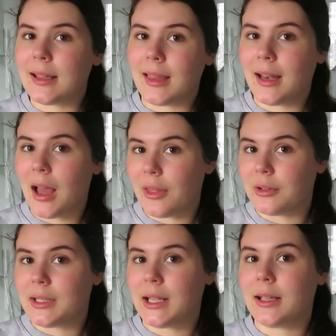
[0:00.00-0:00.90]
and then
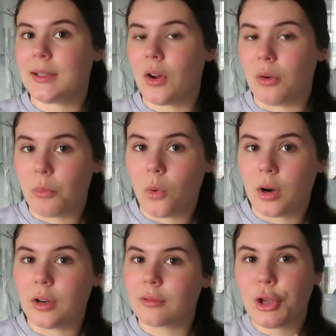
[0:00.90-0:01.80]
other days are
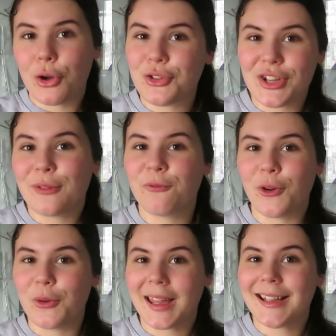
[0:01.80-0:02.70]
more coaching
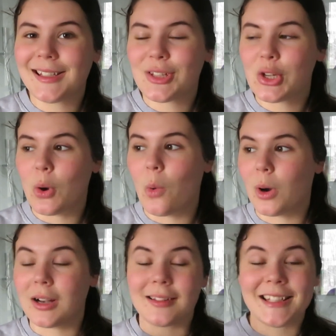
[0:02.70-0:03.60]
focused
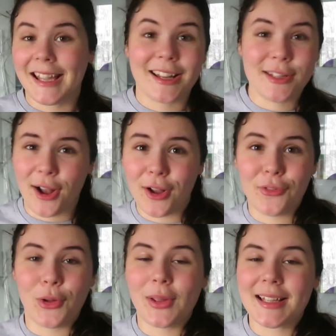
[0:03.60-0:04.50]
or TikTok
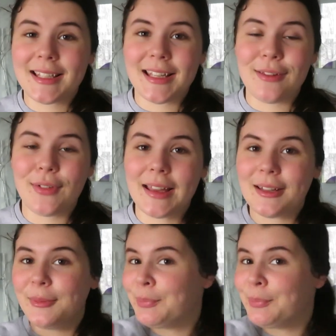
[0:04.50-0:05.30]
focused even.